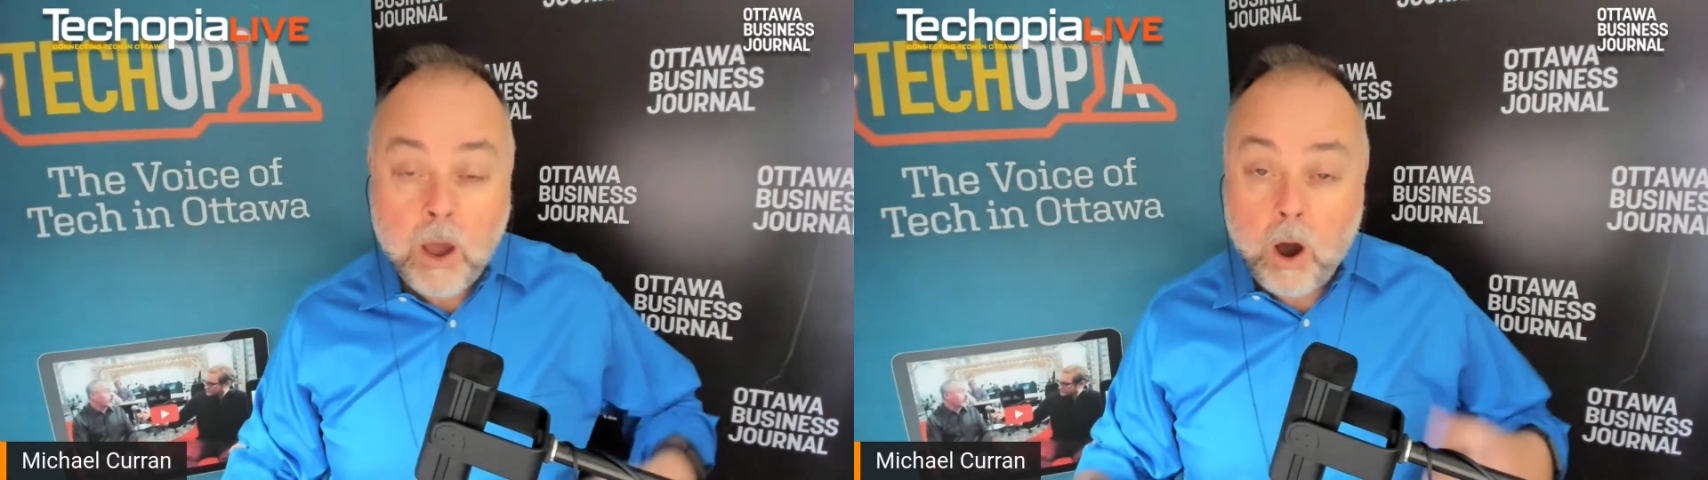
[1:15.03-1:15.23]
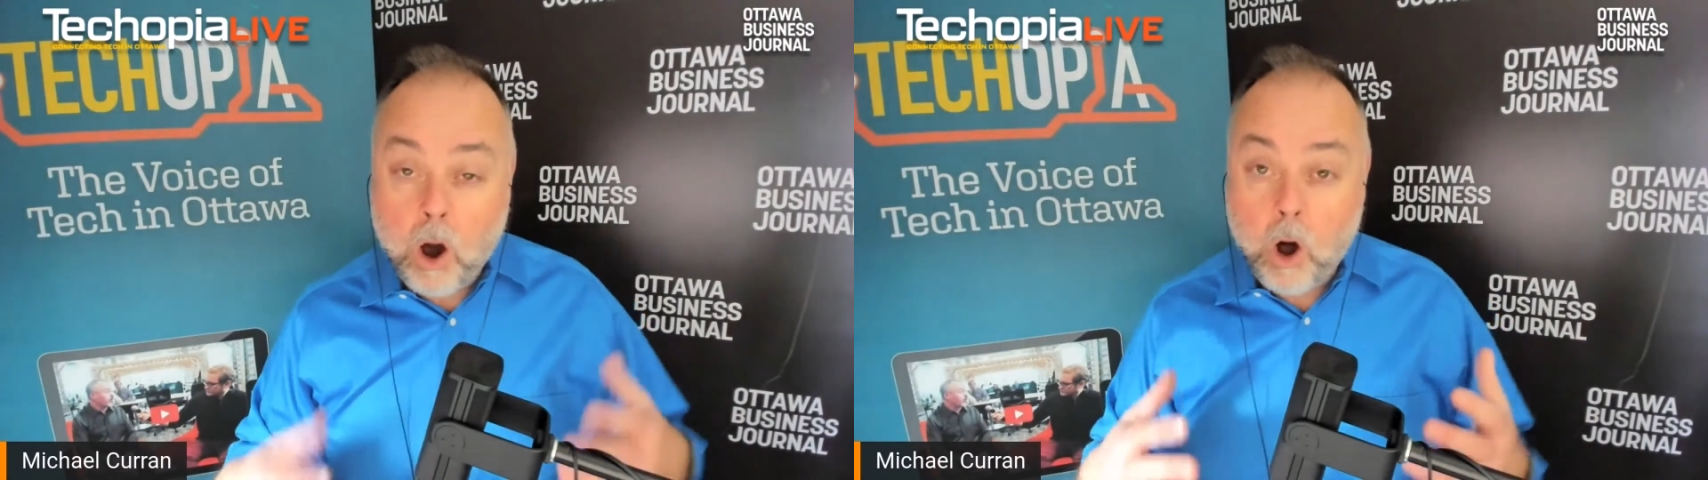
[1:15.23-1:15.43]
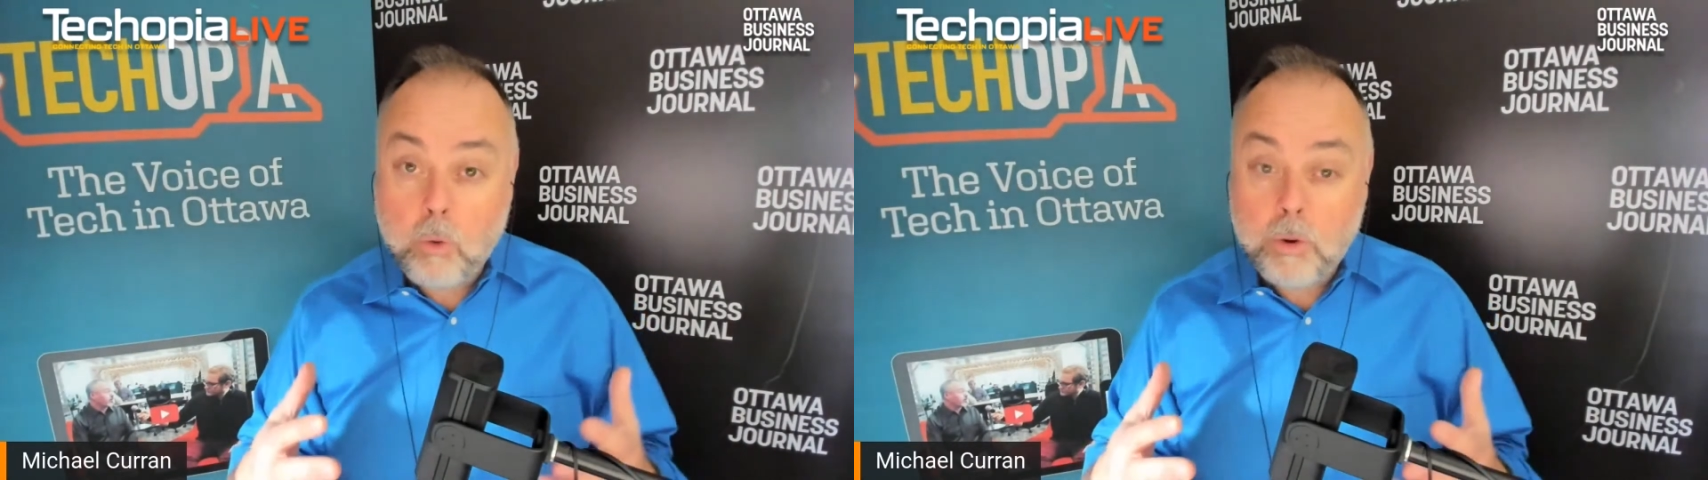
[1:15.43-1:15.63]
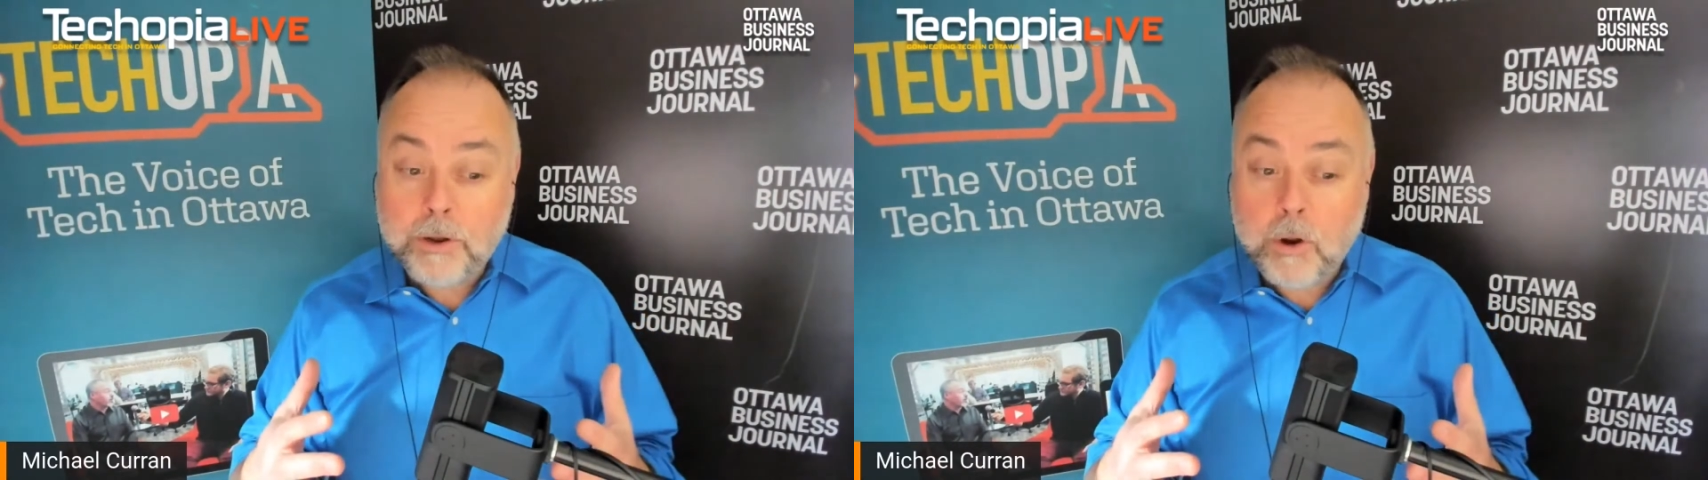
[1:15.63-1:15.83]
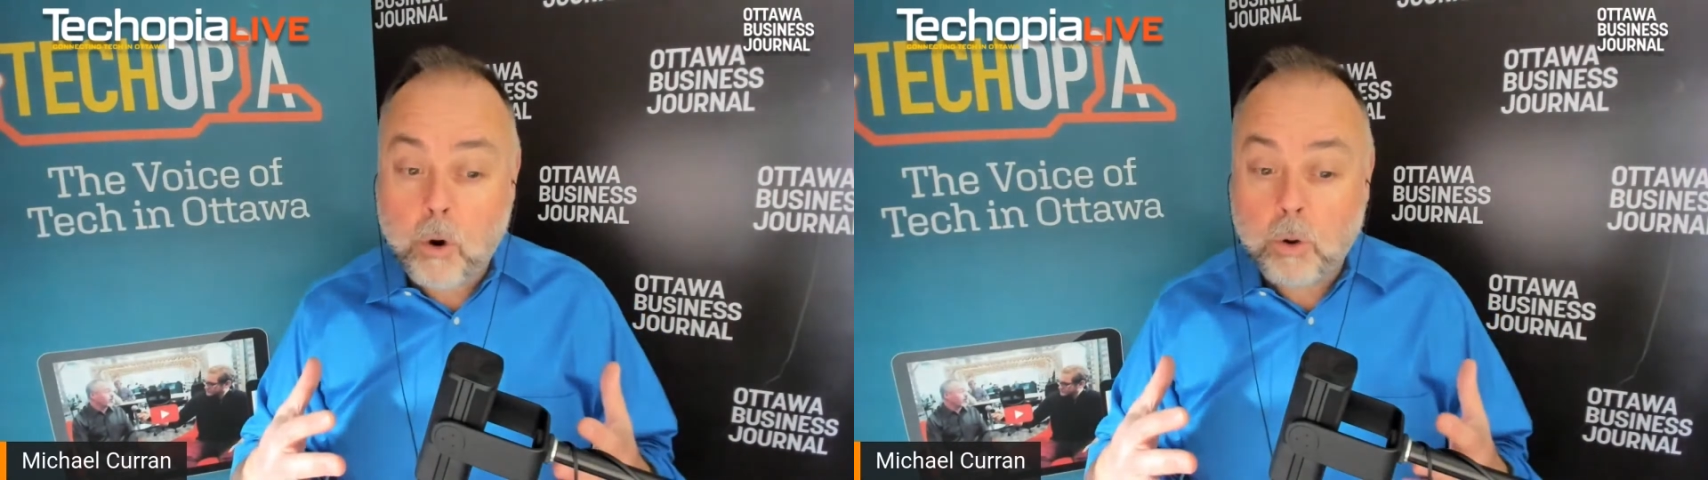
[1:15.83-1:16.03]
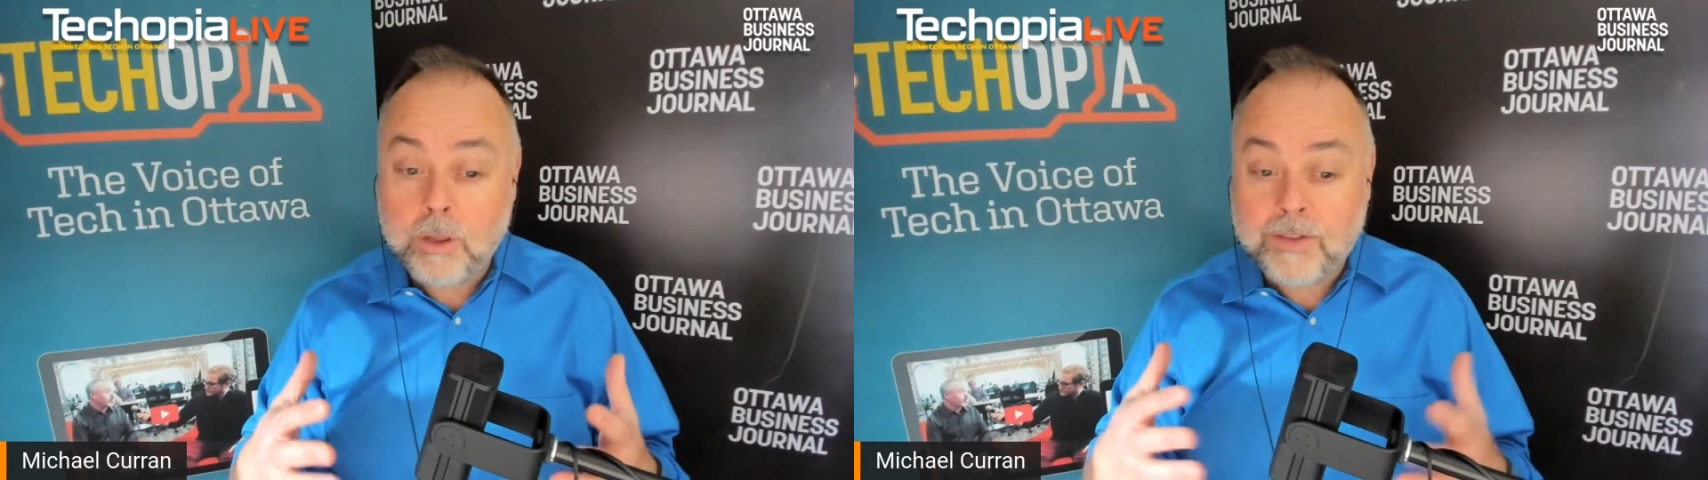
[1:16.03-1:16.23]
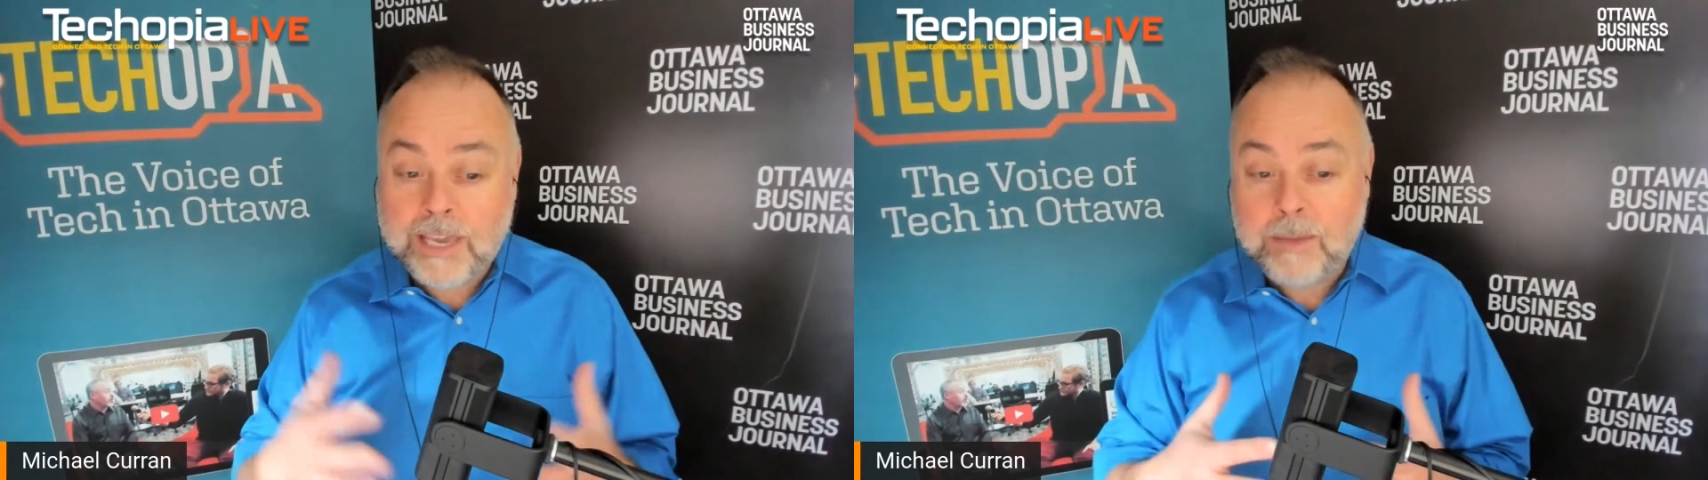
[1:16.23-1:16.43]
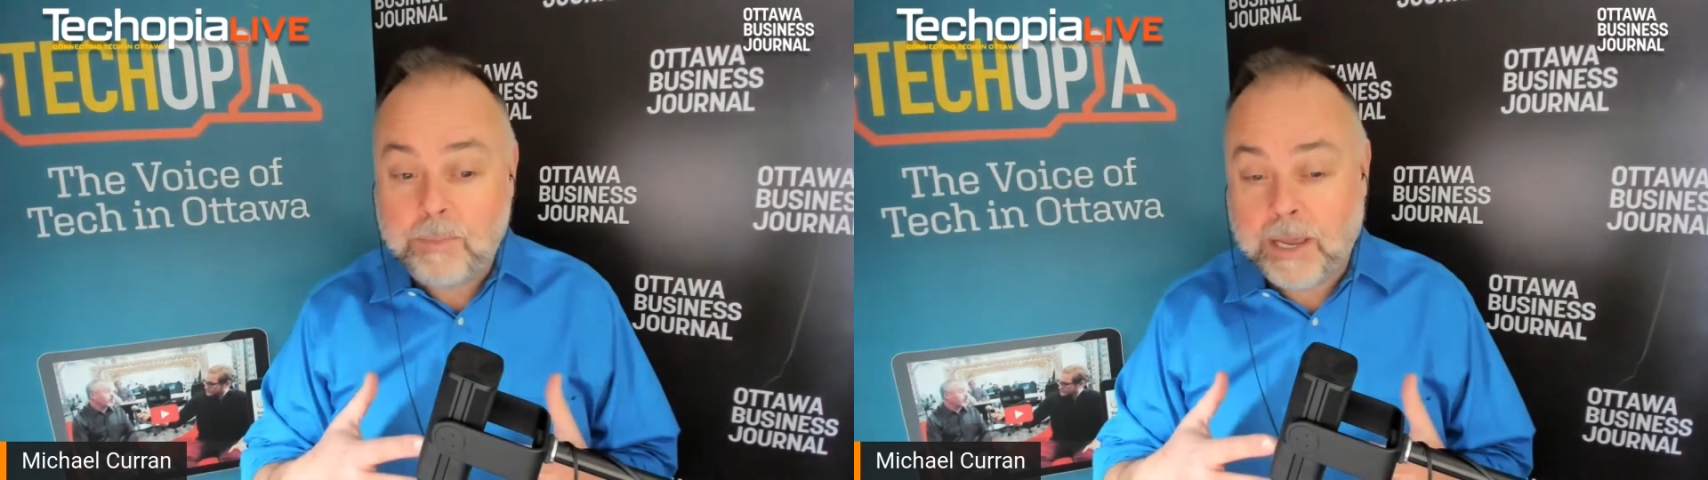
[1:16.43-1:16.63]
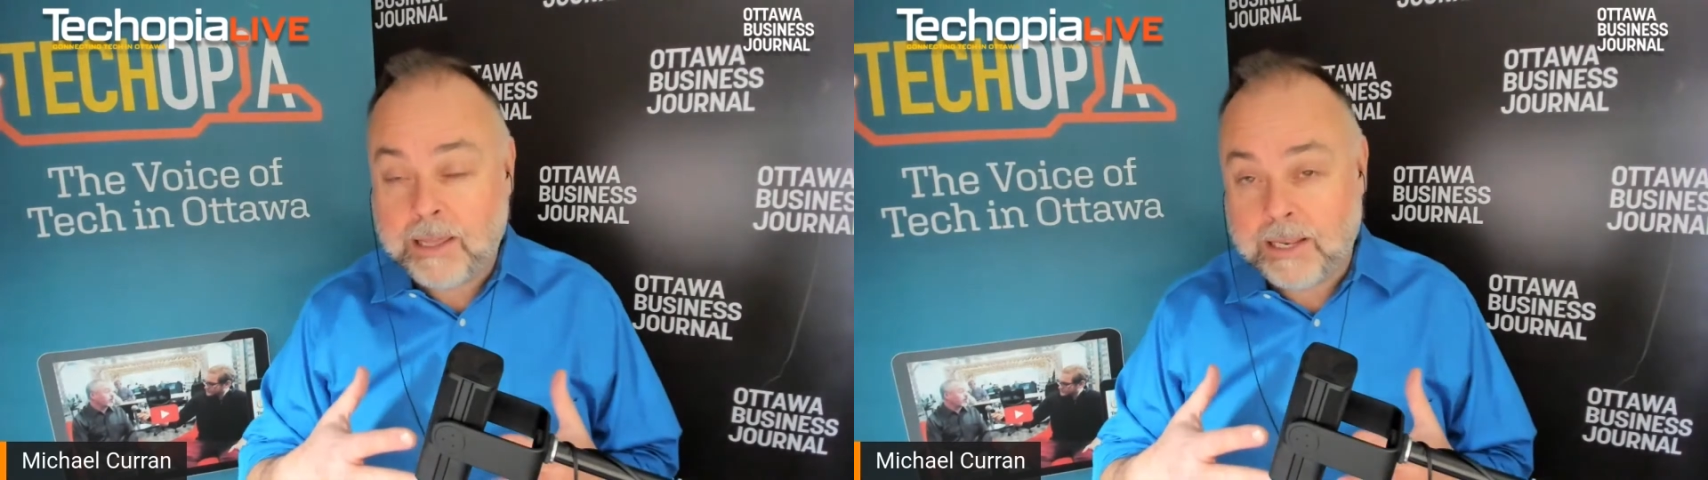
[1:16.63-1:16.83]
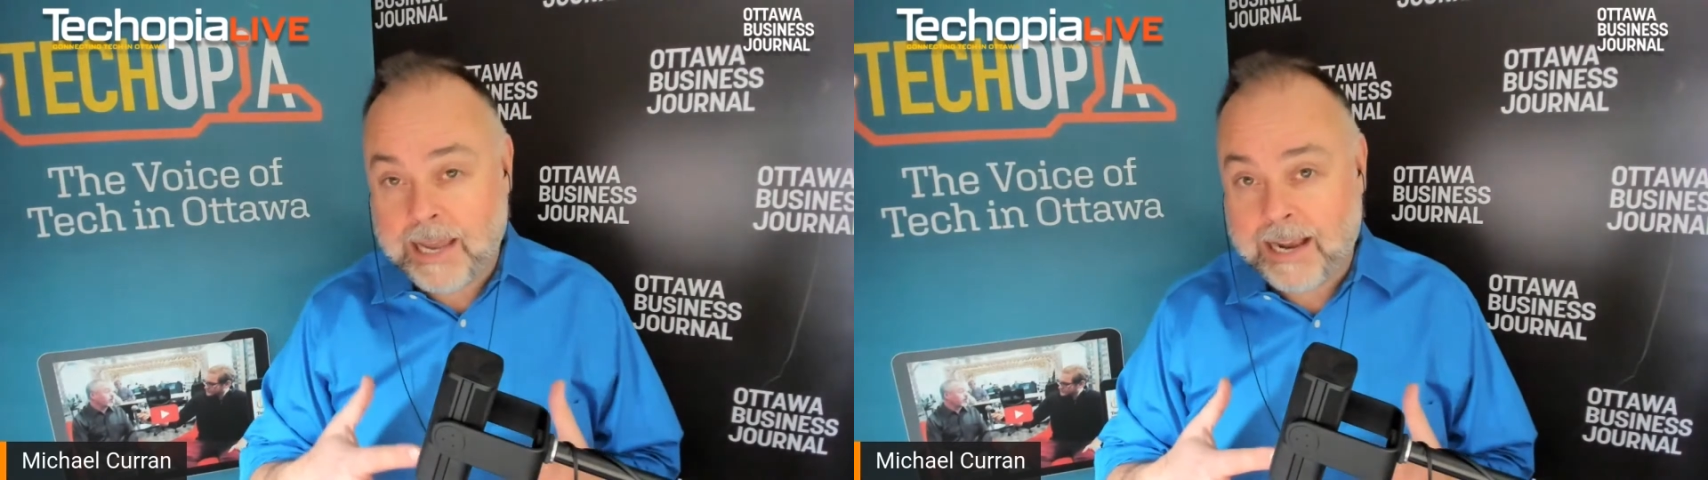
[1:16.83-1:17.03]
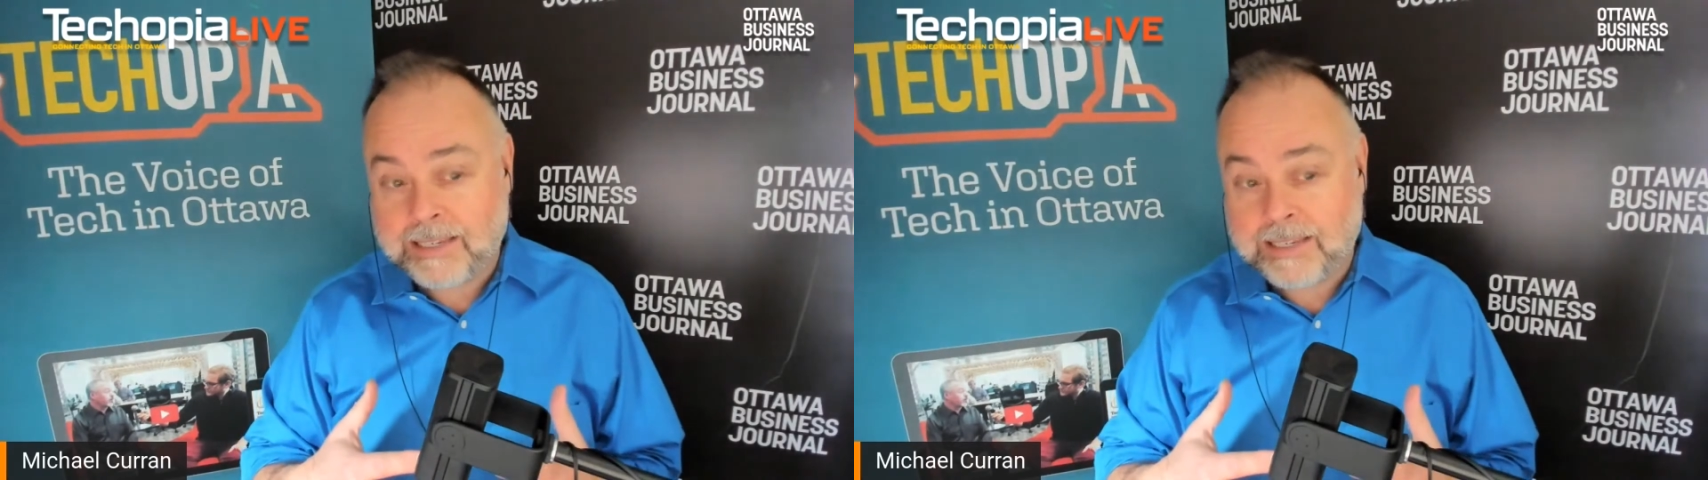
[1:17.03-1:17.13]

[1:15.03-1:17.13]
all with a goal of keeping the tech